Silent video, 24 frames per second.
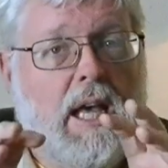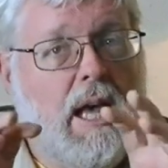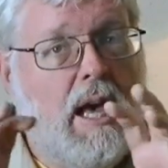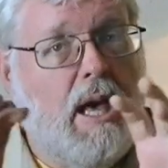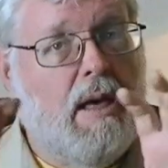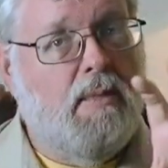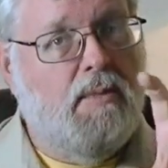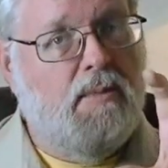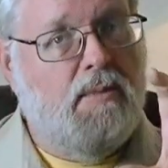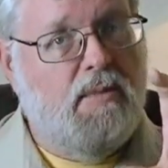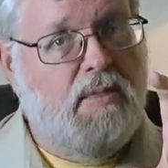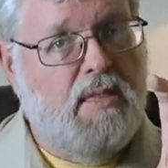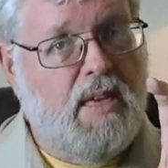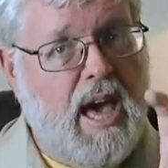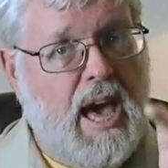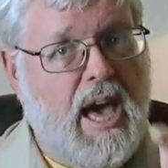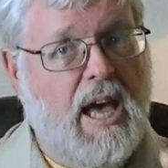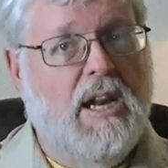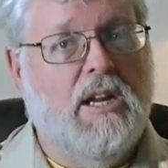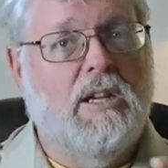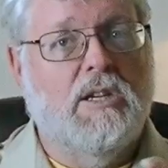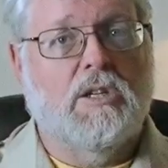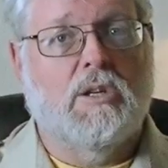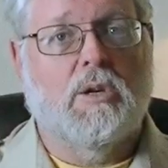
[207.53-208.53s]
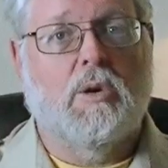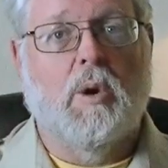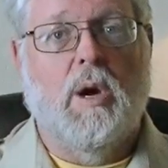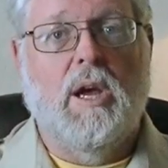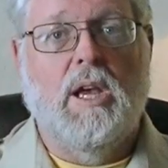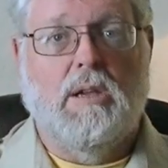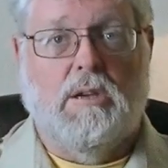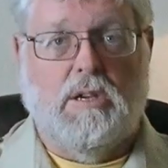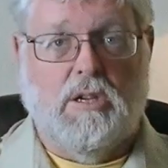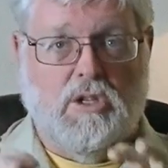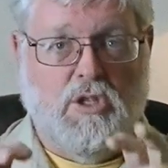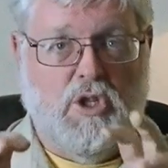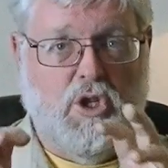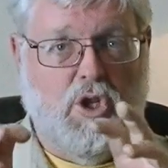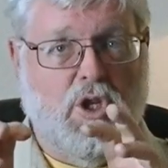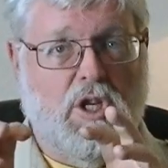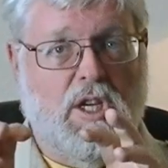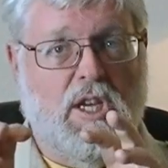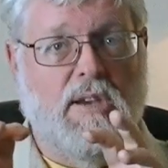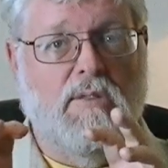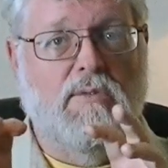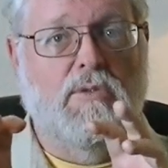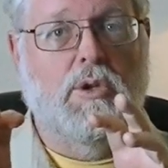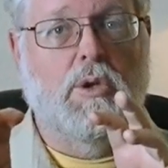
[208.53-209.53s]
And that is great because it
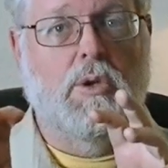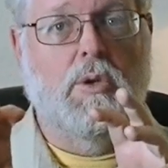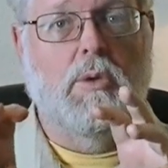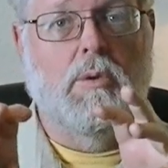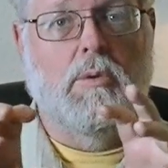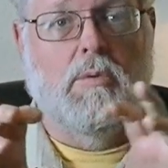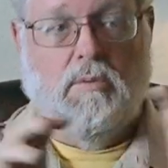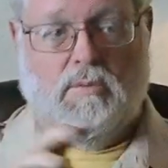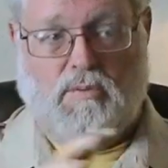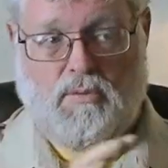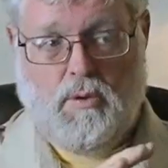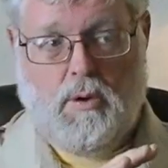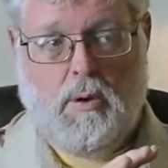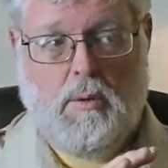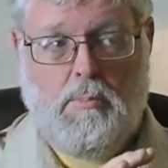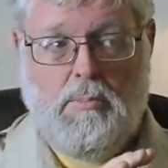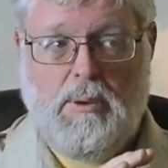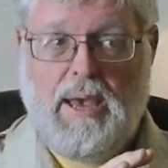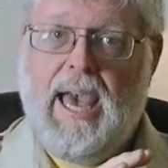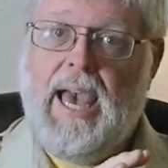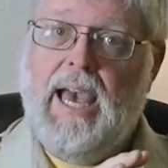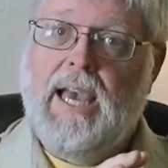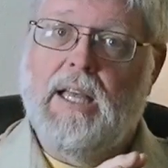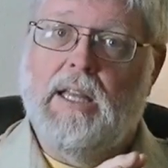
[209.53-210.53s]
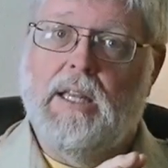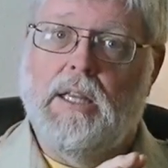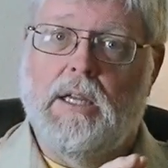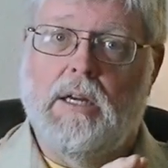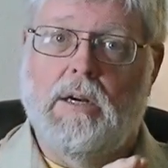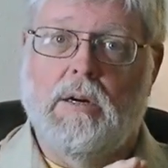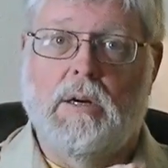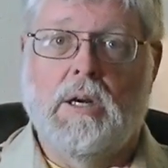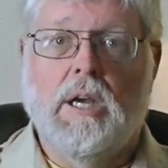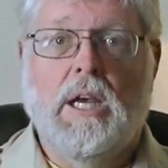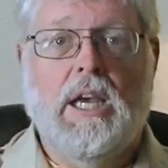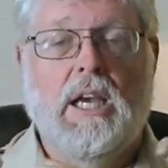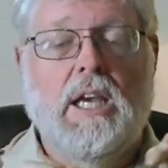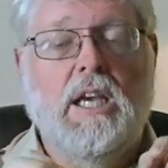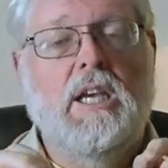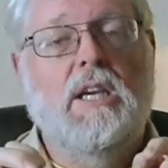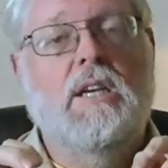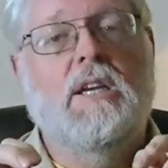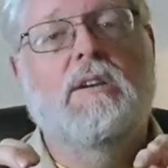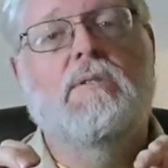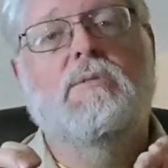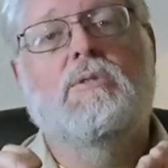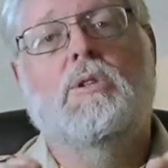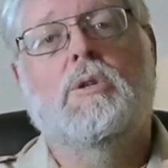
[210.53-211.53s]
gives you, for a pack leader, it
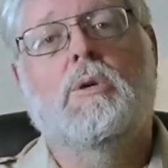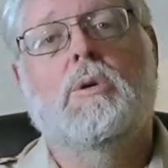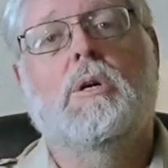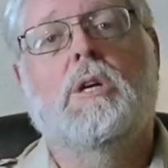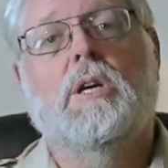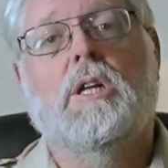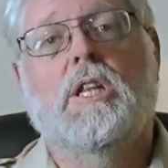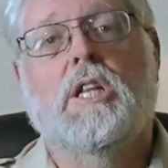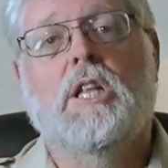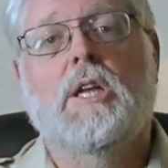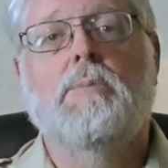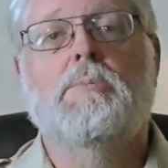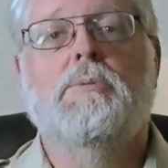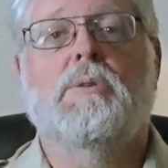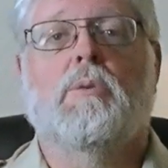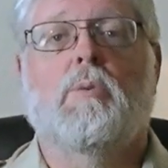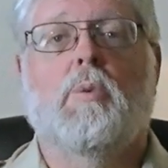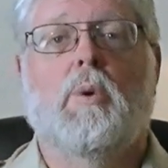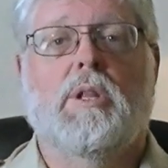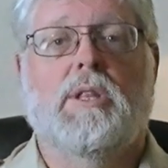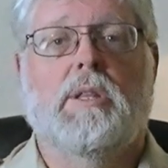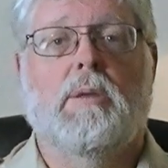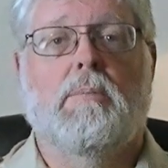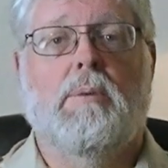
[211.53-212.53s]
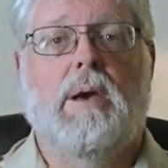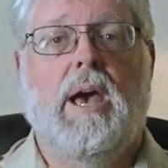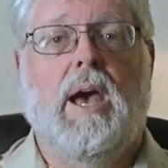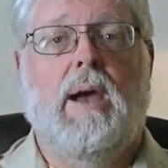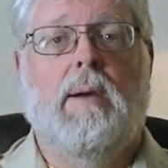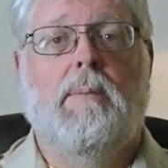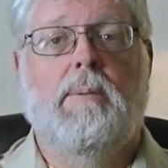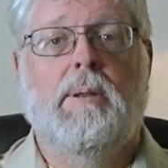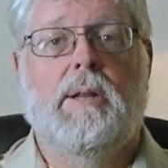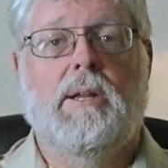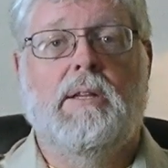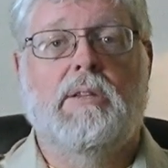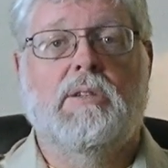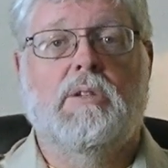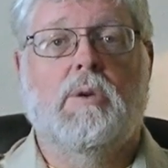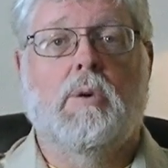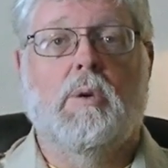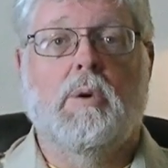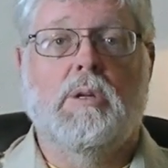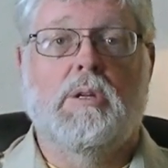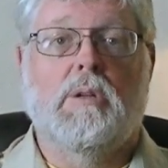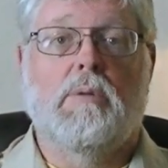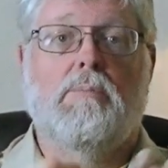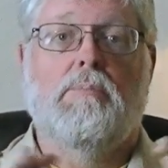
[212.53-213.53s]
gives you a glimpse of what the pack meeting is
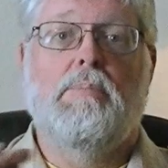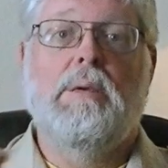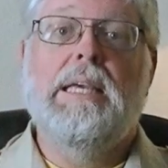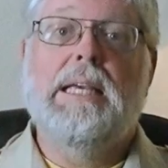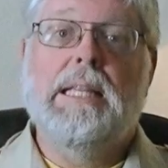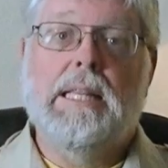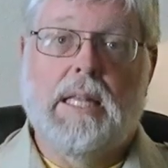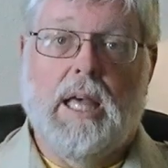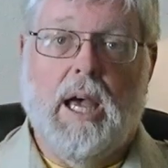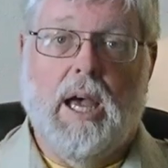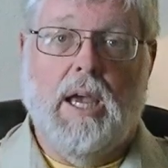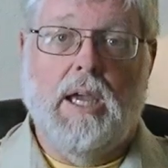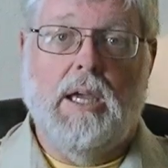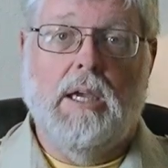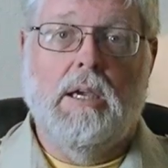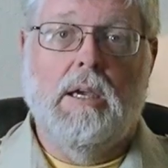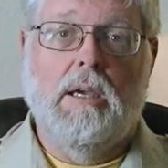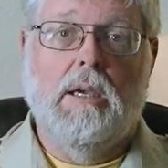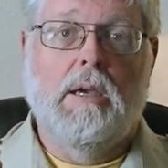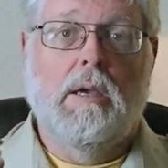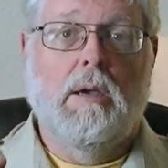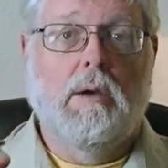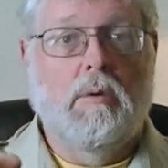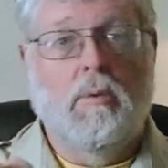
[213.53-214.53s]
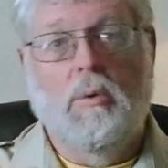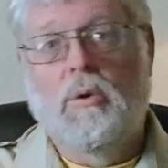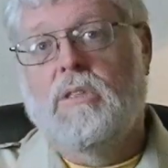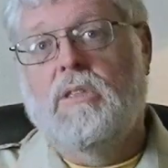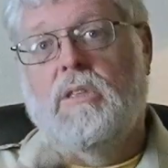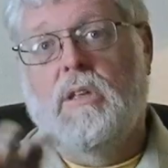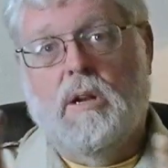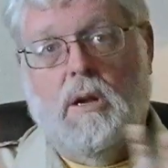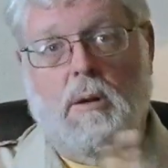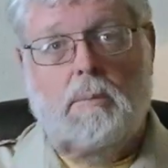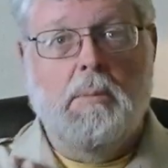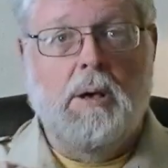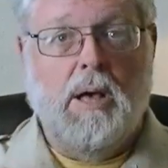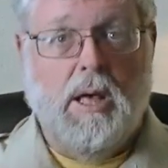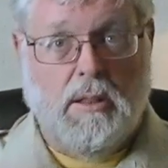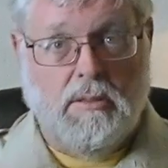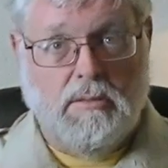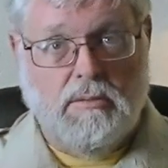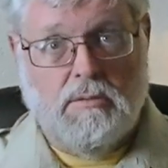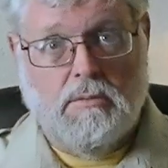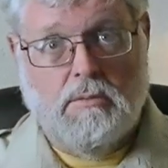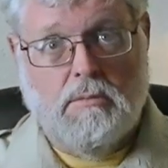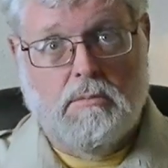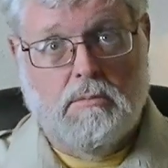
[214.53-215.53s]
going to be like within a
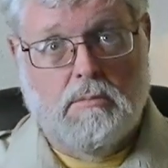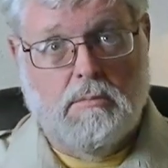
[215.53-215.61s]
month.